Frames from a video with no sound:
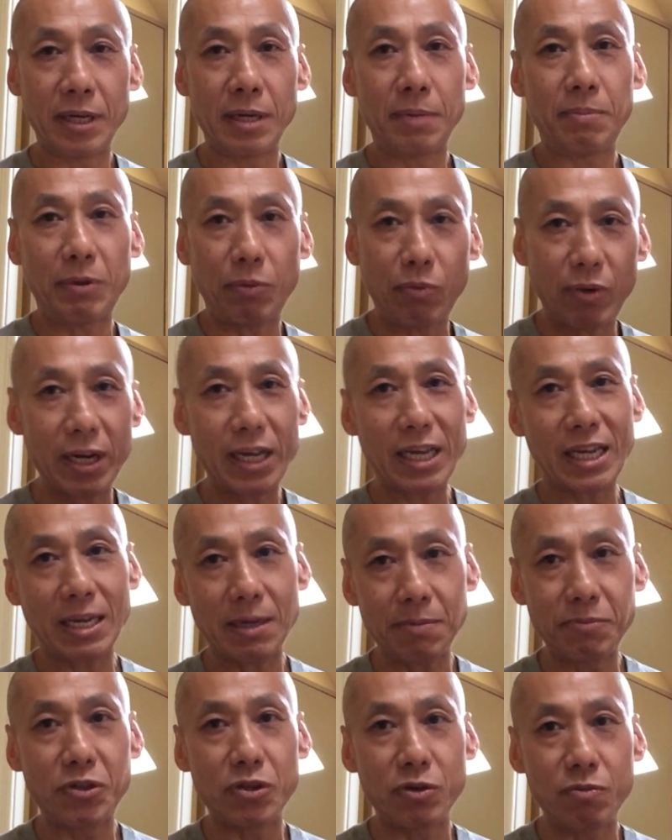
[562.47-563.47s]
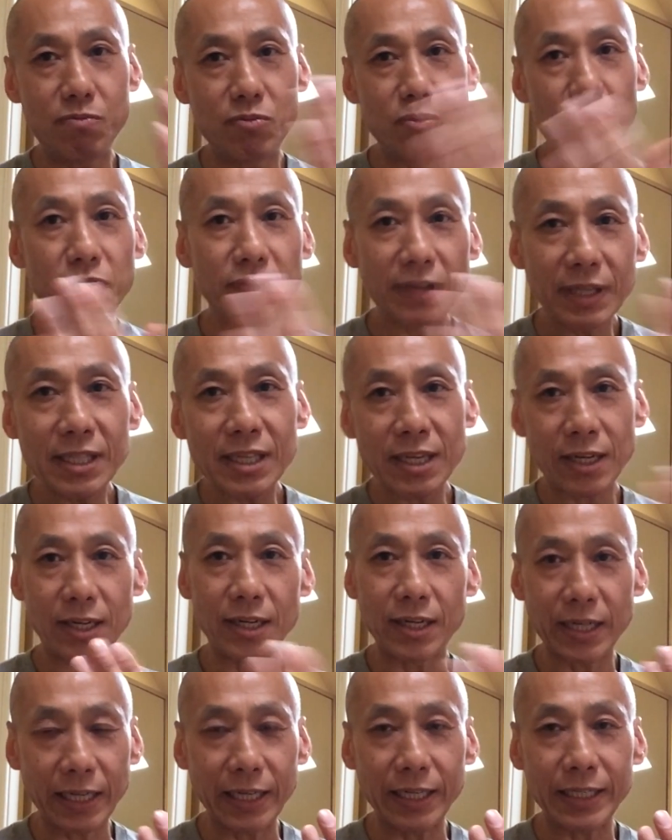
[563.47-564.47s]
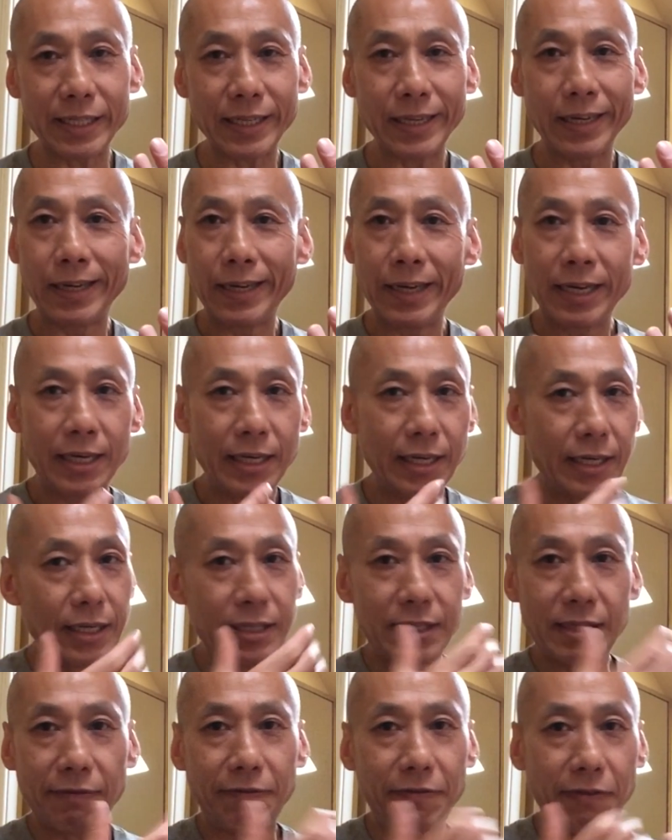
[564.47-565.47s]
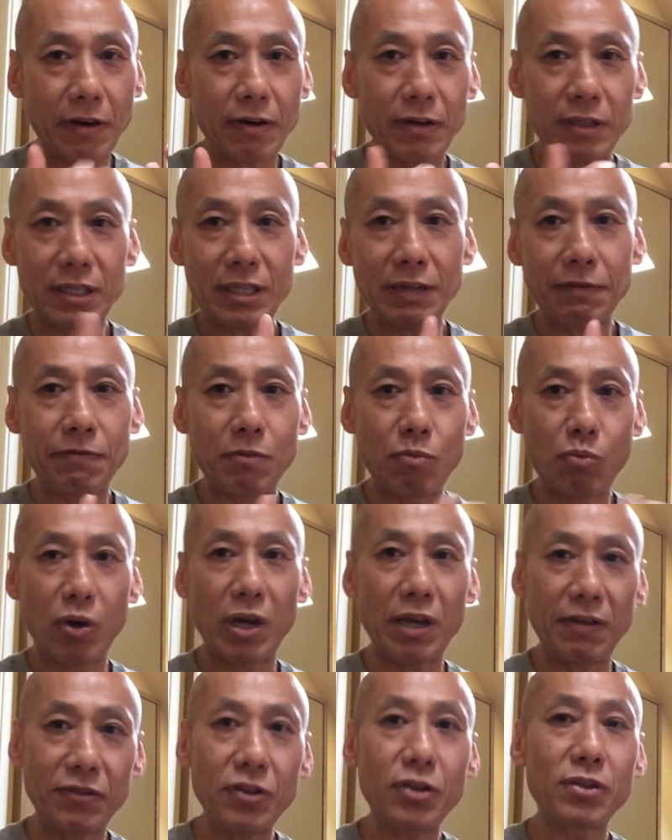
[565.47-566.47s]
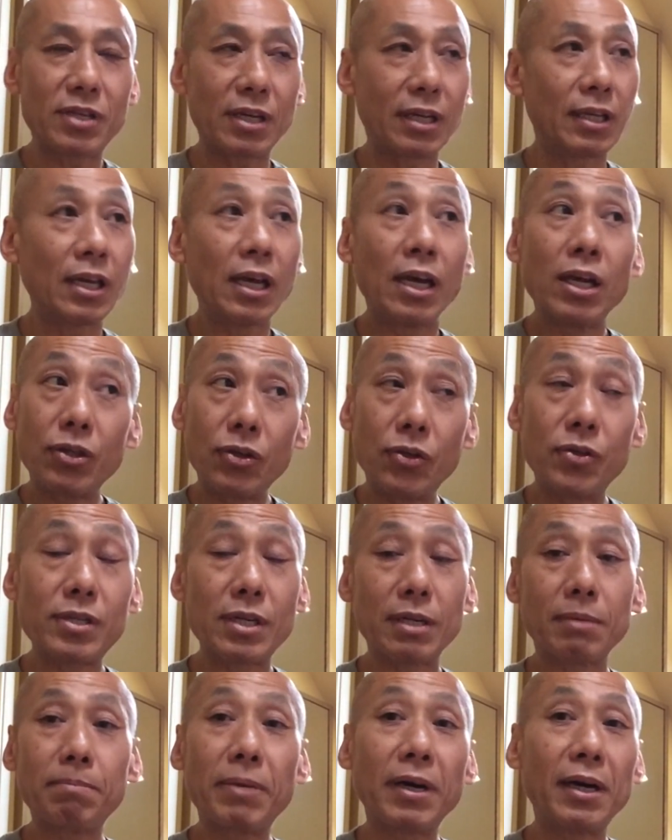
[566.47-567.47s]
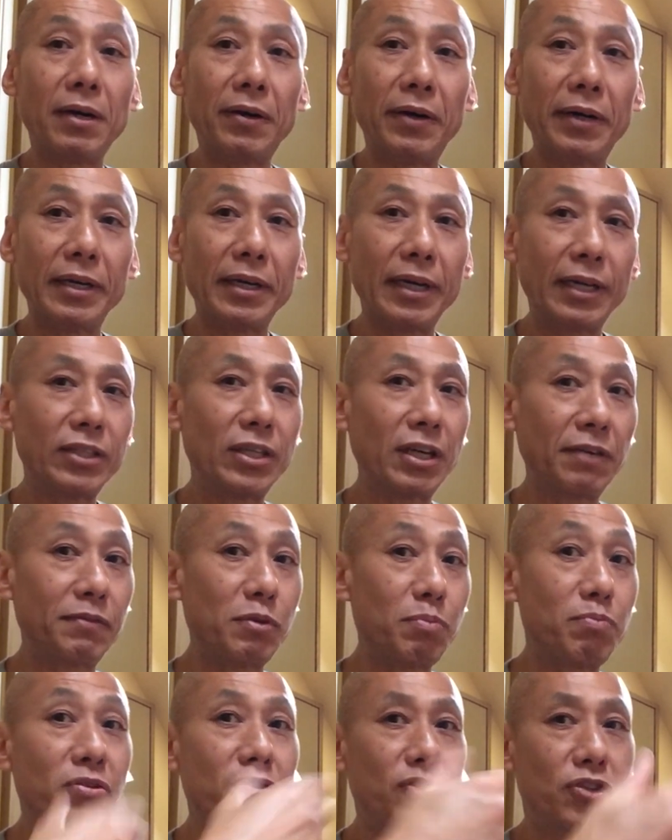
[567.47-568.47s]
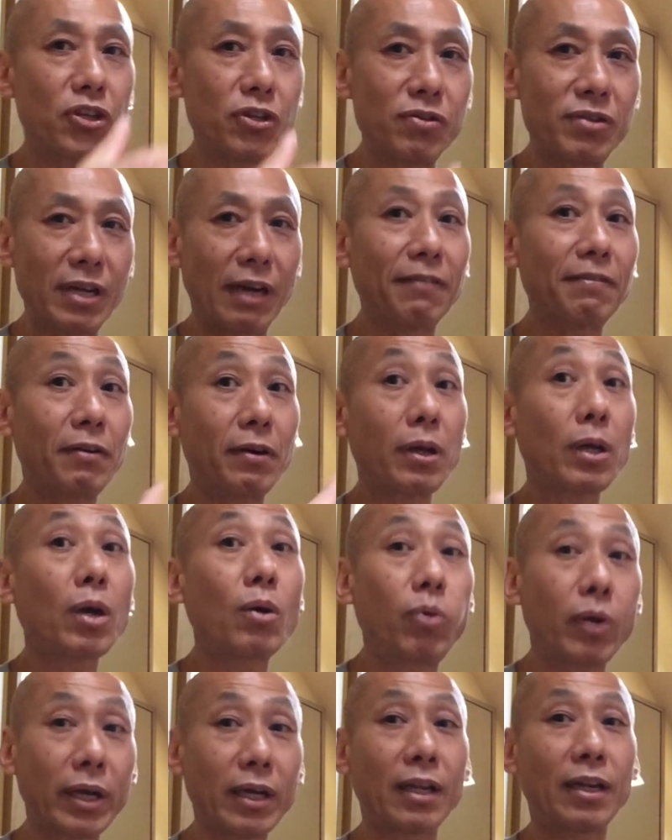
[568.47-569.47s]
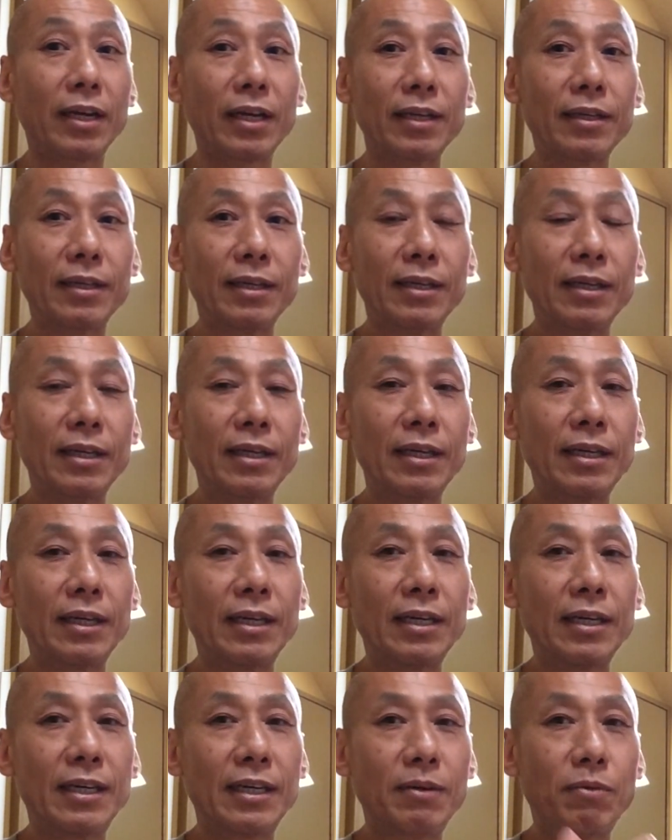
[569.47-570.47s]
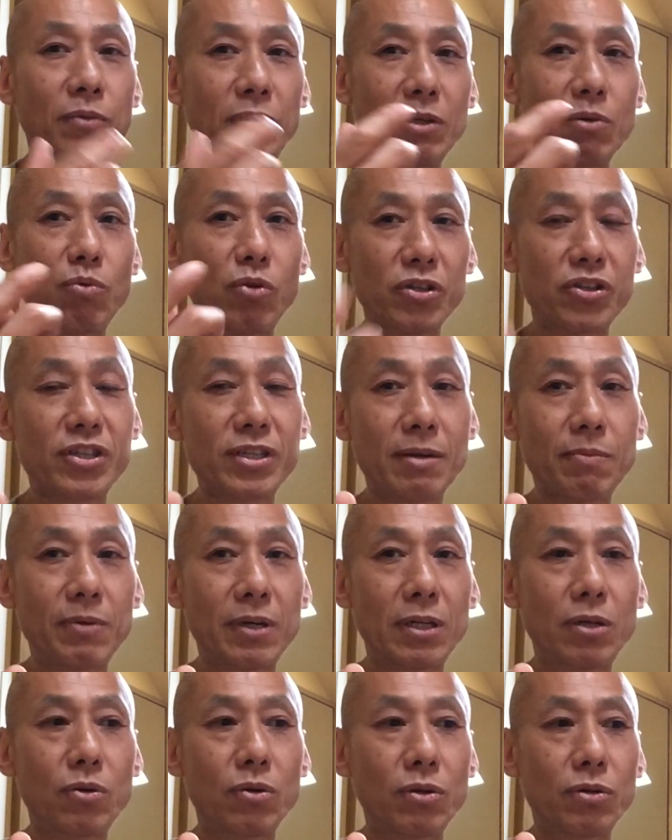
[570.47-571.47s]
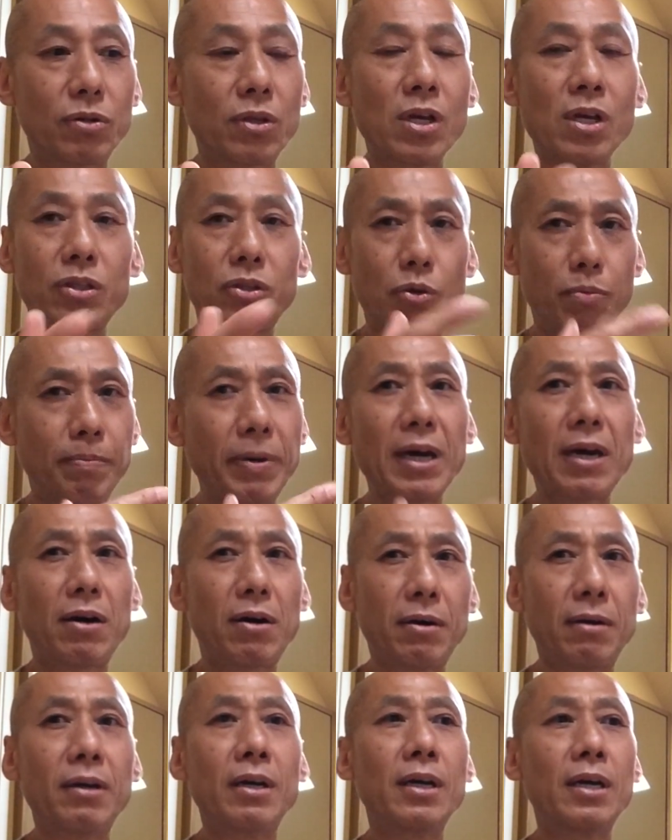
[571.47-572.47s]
But when it comes to a moving target, it's a very different way of using power, and you have to produce that very quickly. When you watch someone who do power